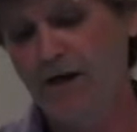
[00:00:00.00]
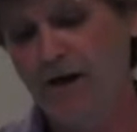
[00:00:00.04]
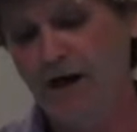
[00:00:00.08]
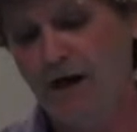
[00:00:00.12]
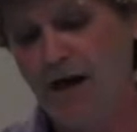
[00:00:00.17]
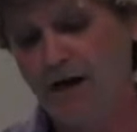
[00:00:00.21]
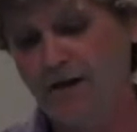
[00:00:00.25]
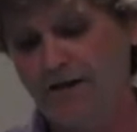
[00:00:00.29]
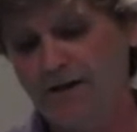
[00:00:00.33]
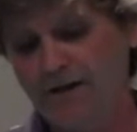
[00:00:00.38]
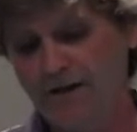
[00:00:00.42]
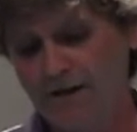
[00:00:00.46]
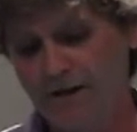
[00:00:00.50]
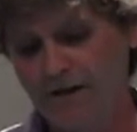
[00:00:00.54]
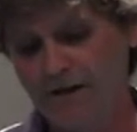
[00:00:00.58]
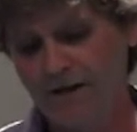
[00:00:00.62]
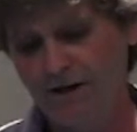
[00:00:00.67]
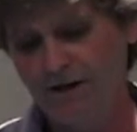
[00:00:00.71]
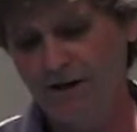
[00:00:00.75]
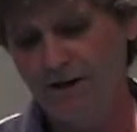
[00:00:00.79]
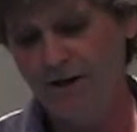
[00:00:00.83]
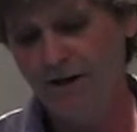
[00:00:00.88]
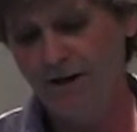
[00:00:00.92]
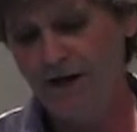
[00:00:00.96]
at
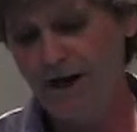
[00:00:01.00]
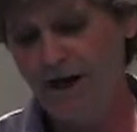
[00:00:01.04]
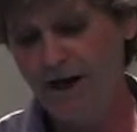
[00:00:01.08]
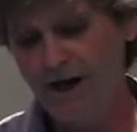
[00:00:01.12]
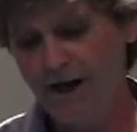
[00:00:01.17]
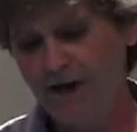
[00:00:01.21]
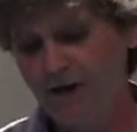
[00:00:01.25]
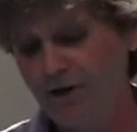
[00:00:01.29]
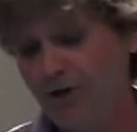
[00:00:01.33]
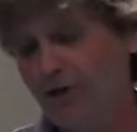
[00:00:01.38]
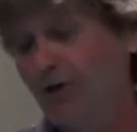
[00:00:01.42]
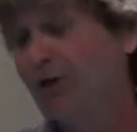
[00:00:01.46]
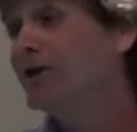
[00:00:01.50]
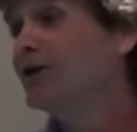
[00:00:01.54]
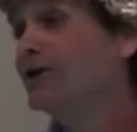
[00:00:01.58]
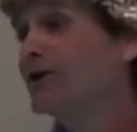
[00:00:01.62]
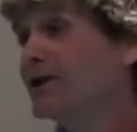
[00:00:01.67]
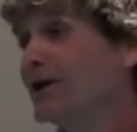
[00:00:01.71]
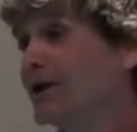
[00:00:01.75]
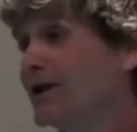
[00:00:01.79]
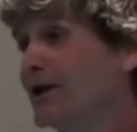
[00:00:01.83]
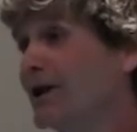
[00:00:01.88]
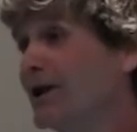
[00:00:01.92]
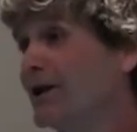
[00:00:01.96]
Austin, and you can
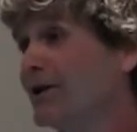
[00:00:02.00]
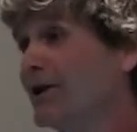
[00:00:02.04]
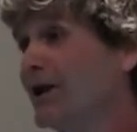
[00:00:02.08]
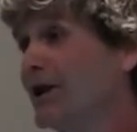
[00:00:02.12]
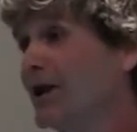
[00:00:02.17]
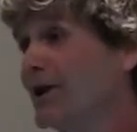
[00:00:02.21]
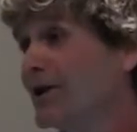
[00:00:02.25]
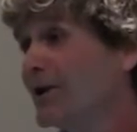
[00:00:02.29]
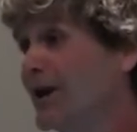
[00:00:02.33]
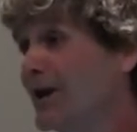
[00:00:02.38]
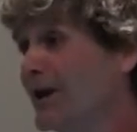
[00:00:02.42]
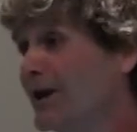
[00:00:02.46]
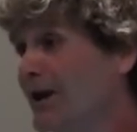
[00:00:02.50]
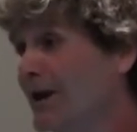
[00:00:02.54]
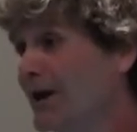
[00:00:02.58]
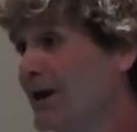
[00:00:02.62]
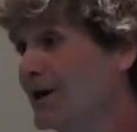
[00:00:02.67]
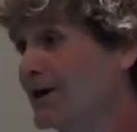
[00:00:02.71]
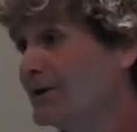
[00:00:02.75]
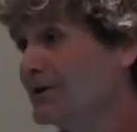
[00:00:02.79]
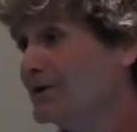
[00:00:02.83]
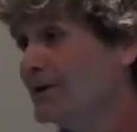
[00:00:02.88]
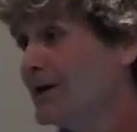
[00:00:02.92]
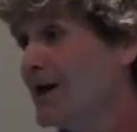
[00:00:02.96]
click on that right
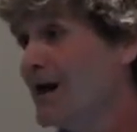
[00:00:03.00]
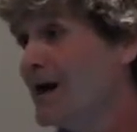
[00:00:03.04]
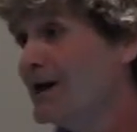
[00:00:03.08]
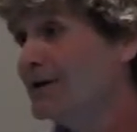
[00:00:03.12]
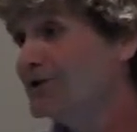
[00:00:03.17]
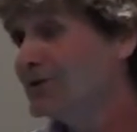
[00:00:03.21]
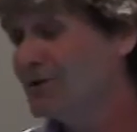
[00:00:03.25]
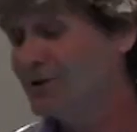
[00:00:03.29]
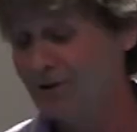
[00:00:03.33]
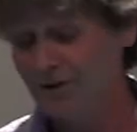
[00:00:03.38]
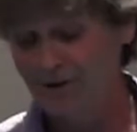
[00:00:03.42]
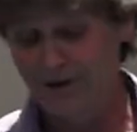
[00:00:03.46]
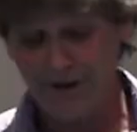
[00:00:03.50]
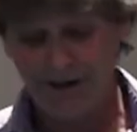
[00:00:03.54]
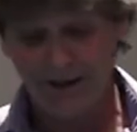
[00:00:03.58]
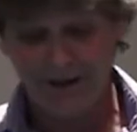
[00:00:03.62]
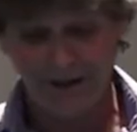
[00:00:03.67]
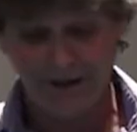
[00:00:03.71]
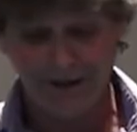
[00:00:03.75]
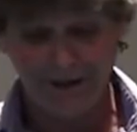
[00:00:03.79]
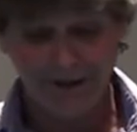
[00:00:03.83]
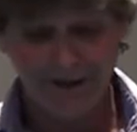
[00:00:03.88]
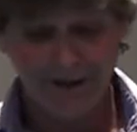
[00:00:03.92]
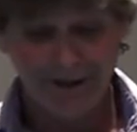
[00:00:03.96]
now as you're
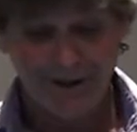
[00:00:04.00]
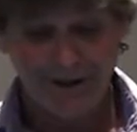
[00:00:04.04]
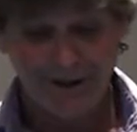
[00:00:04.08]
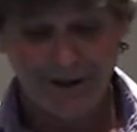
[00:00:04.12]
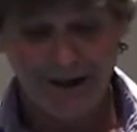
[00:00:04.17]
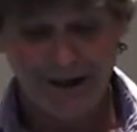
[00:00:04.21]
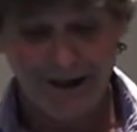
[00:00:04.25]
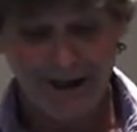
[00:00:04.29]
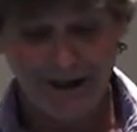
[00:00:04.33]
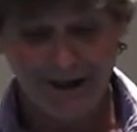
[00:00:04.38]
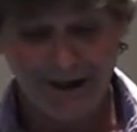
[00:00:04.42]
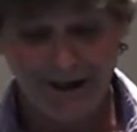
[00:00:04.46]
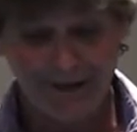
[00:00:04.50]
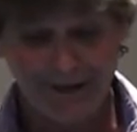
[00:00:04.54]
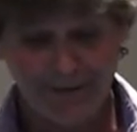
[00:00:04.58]
seated and